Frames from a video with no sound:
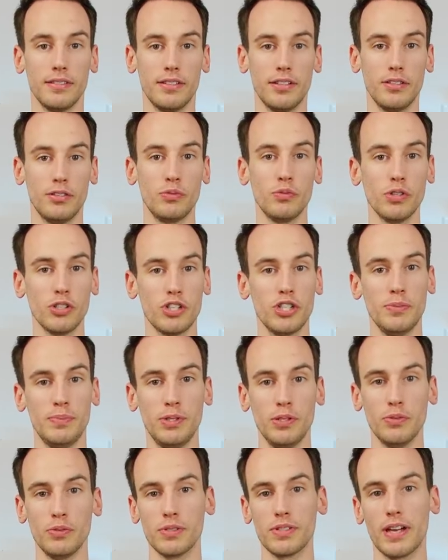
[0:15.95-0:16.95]
the dual
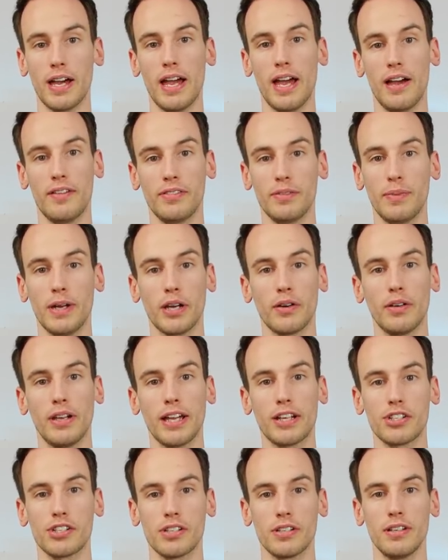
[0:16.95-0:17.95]
GPUs I have in my
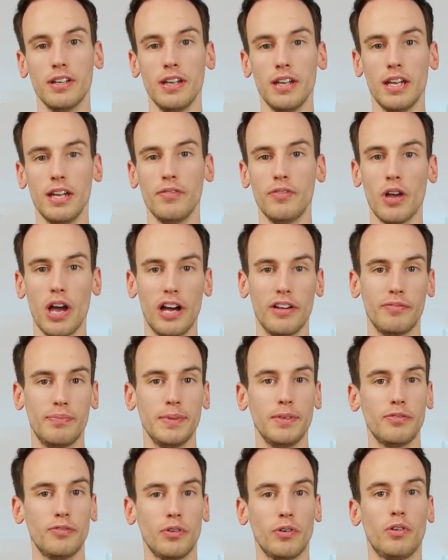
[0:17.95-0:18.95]
collection. If you have
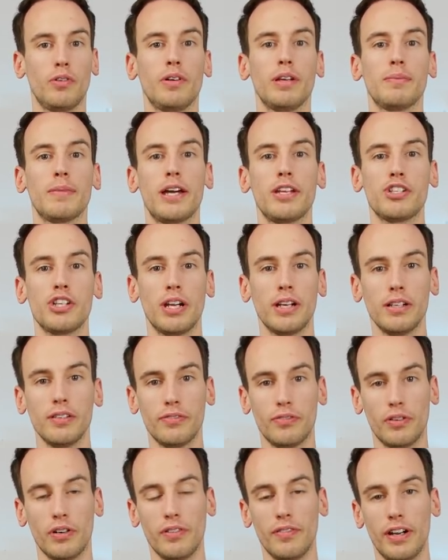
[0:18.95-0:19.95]
been following my channel
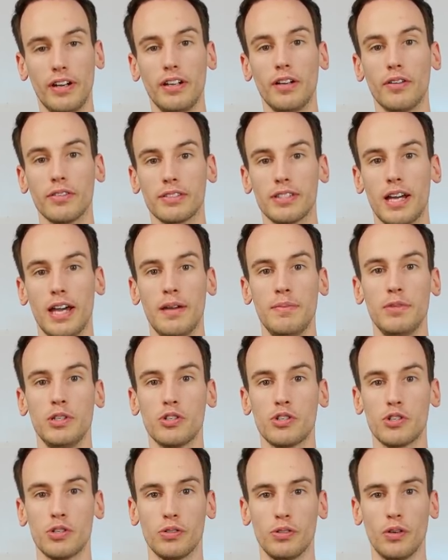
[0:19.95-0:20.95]
for a very long time,
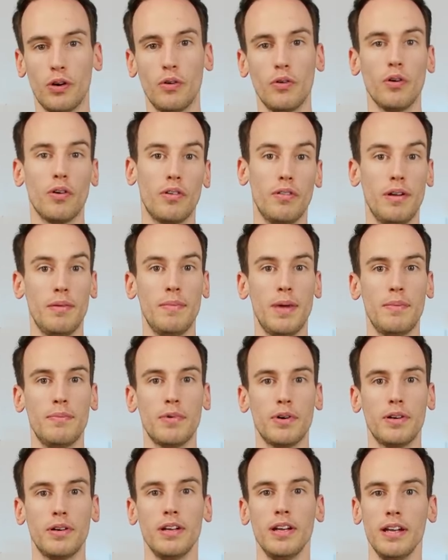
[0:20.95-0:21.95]
you should know or
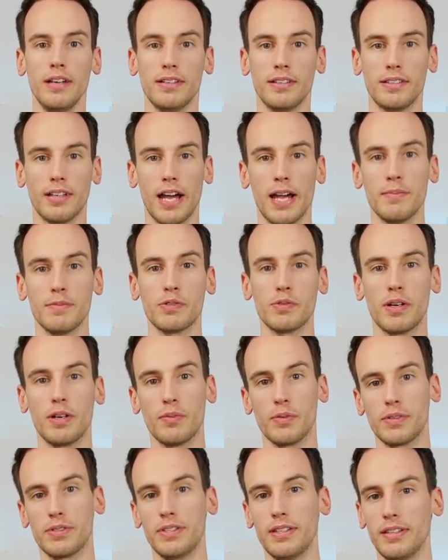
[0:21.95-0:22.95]
remember the times where I
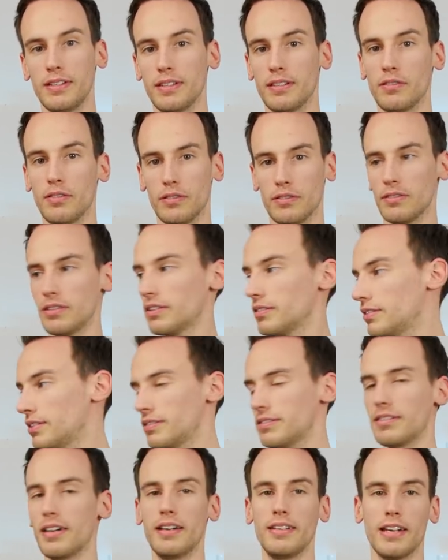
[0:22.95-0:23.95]
was sitting on
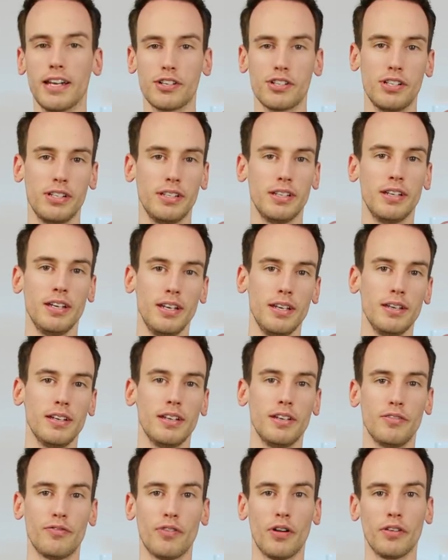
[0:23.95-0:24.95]
this side, actually
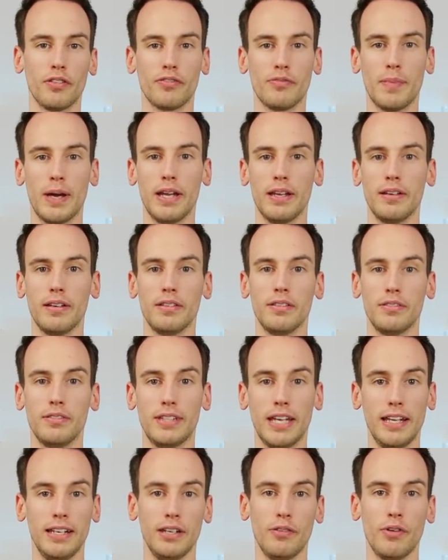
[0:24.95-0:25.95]
in front of my
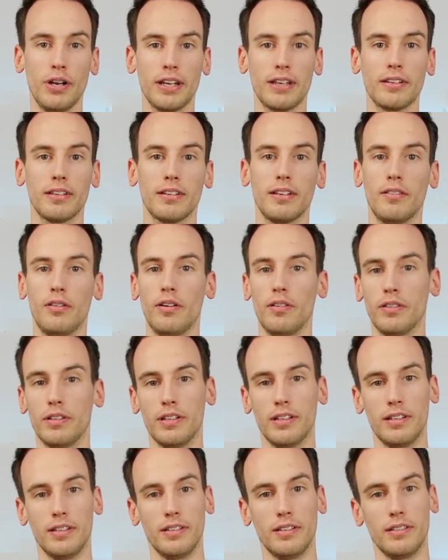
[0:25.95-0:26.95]
daily rig,
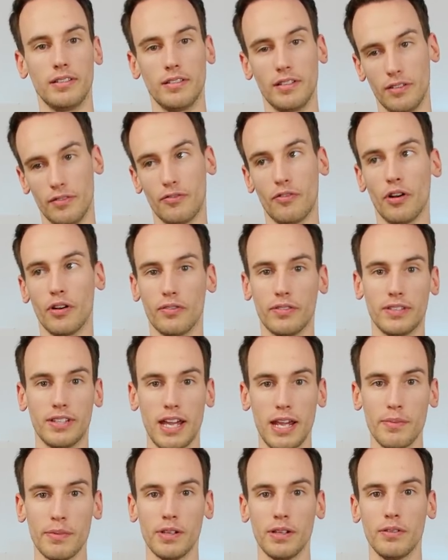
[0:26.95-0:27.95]
in front of a
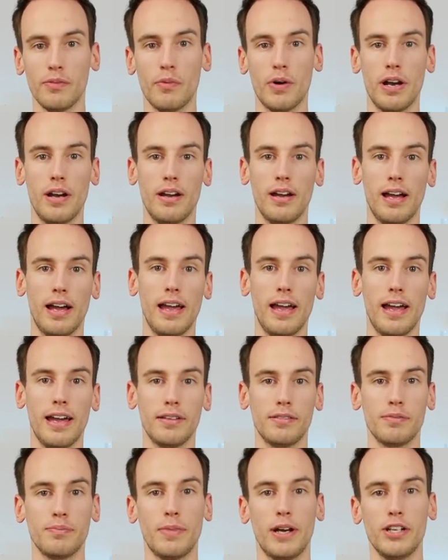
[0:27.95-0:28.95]
table where I
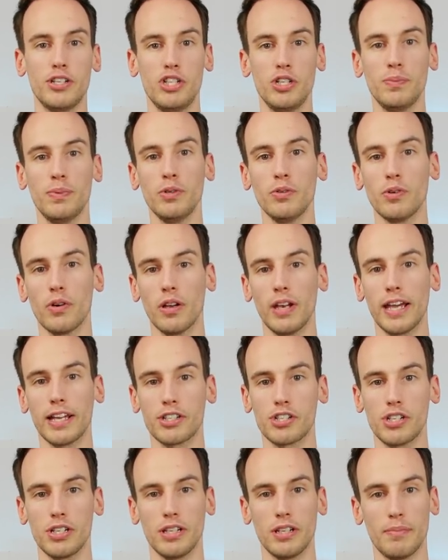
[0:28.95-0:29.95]
had my GPU
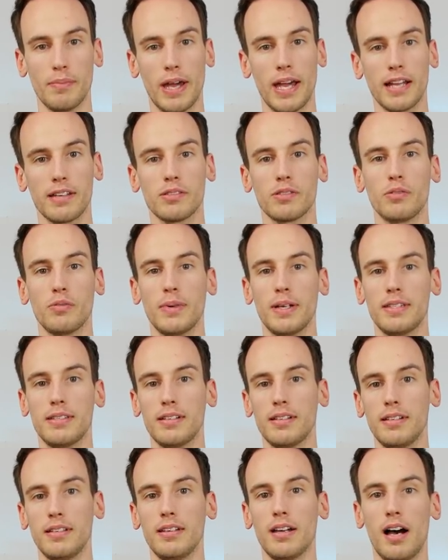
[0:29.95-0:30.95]
collection in the back. So
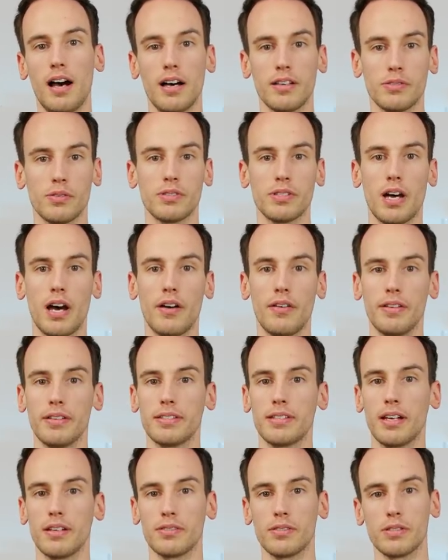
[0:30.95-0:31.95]
basically Asus
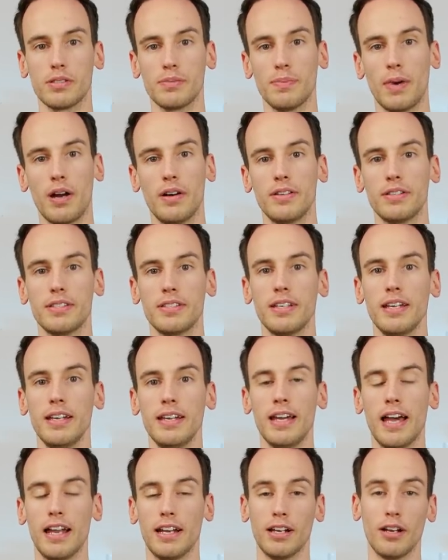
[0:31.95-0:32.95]
RS, Asus Mars,
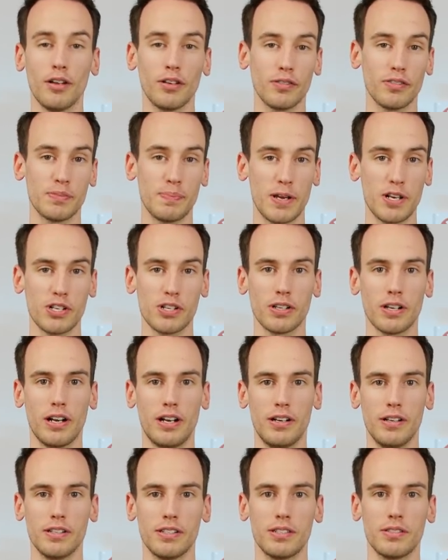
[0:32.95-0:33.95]
and a lot of special
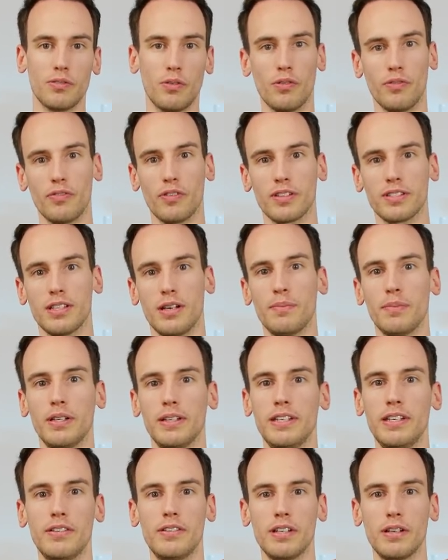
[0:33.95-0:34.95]
cards. Or for example,
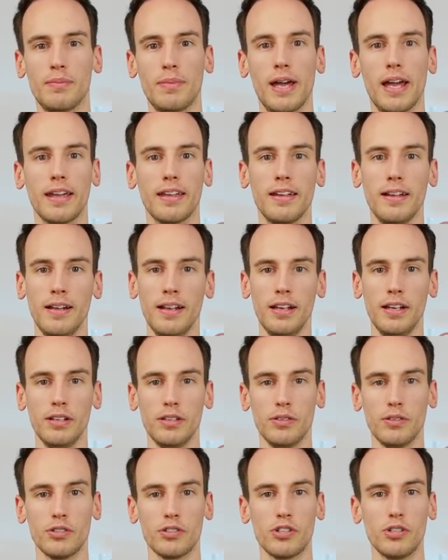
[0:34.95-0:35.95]
here in the back,
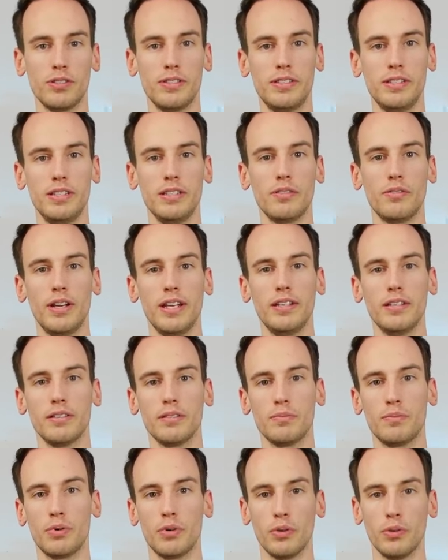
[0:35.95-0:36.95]
you should see a
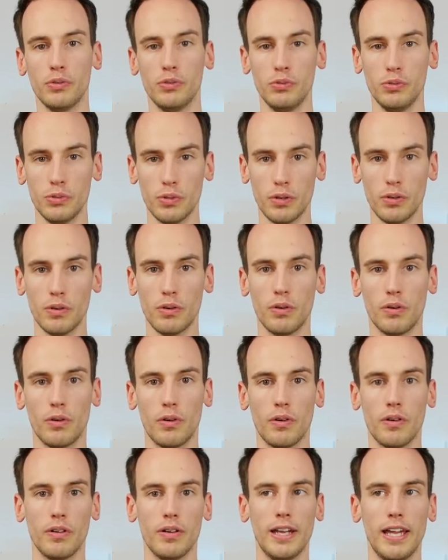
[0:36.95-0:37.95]
Radeon Pro Duo
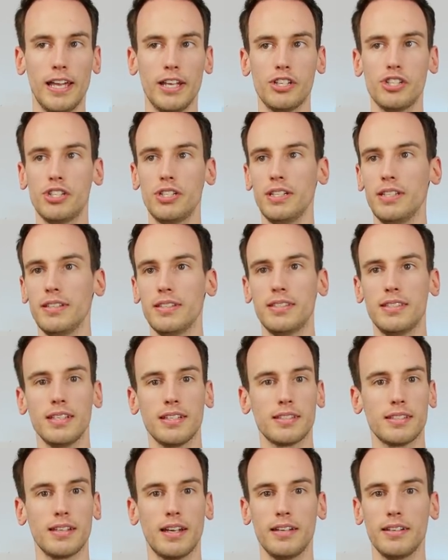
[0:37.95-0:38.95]
or HD
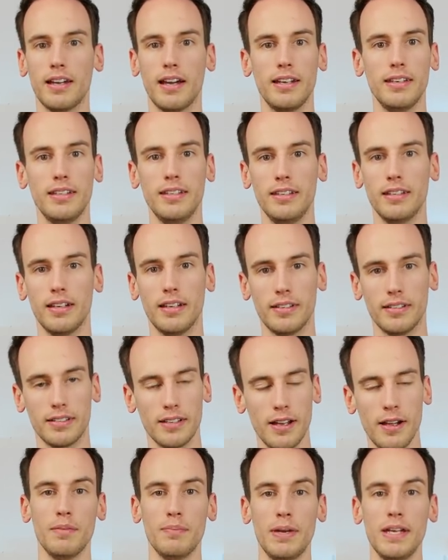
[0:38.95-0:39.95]
6990. And
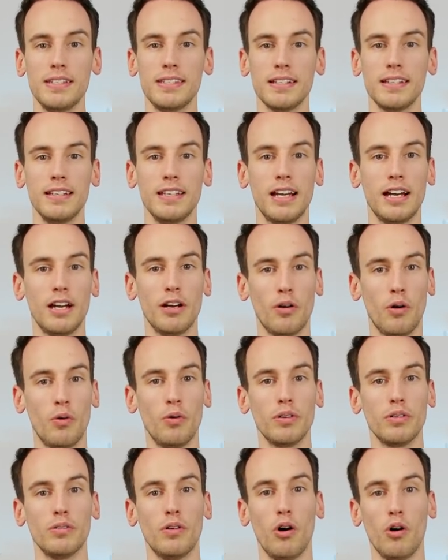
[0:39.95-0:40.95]
basically I
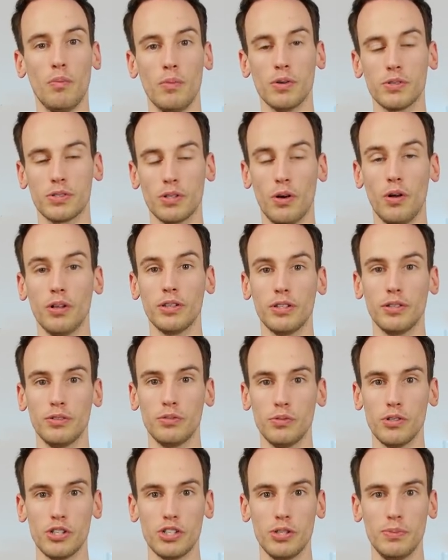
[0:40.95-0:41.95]
own almost all the
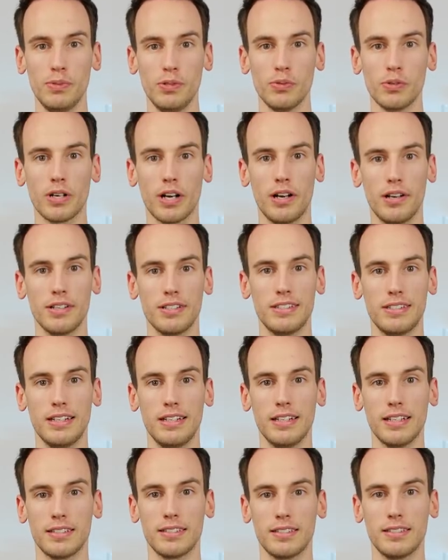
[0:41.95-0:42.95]
dual GPU cards
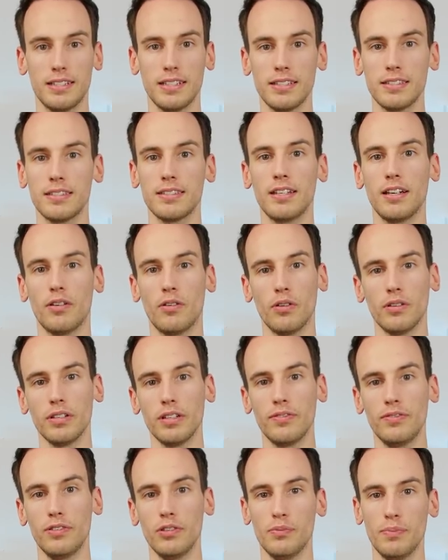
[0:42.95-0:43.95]
that exist. There are
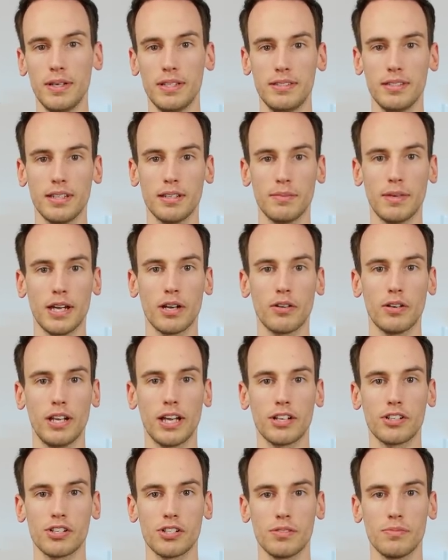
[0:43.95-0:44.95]
only a few missing in my
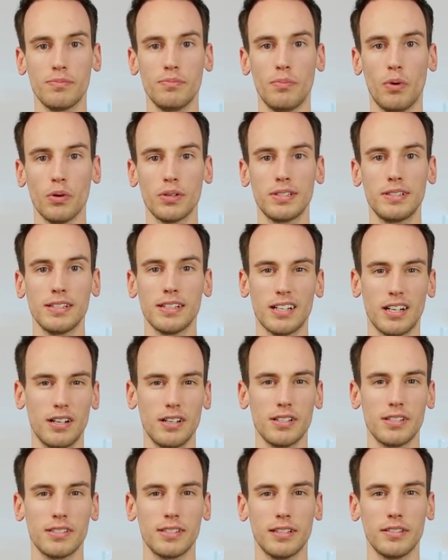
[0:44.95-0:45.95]
collection, mostly
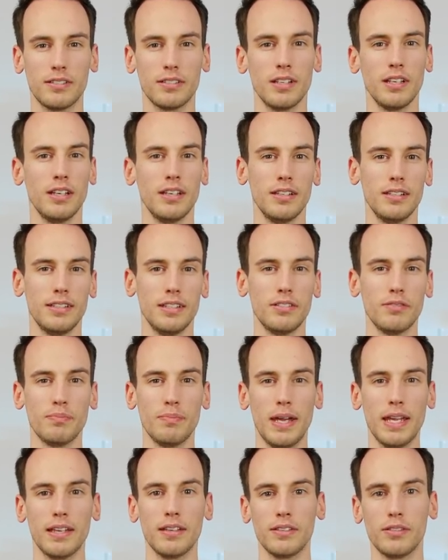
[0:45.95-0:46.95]
cards that didn't
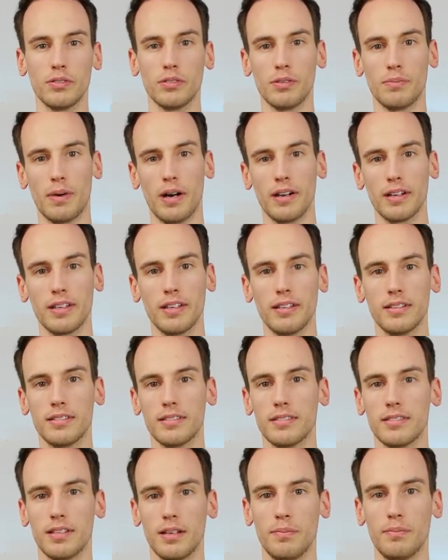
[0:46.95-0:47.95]
make it to the market,
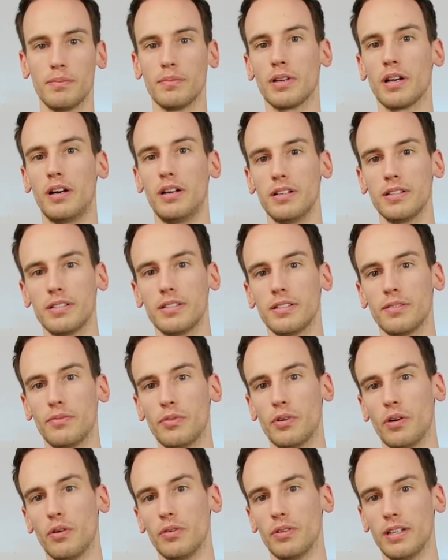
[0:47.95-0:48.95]
some cards that
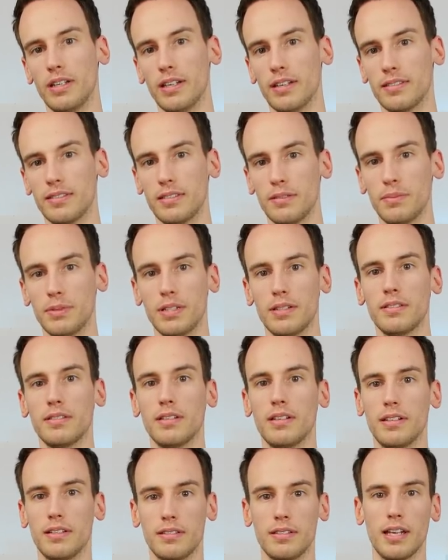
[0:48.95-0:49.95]
were only exhibited
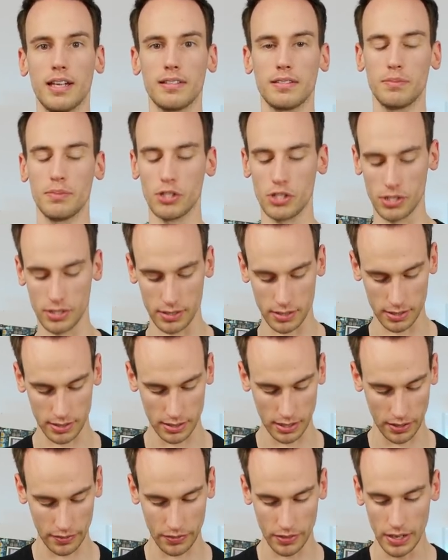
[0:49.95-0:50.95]
at exhibitions and
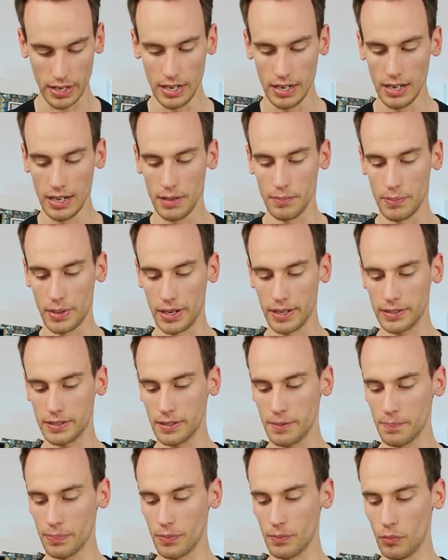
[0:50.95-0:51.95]
stuff, but
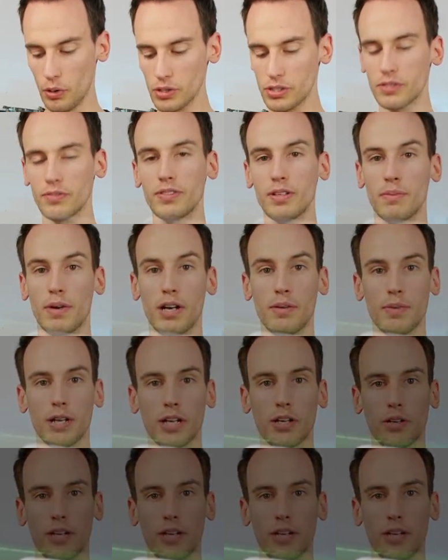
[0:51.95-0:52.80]
most of them are in my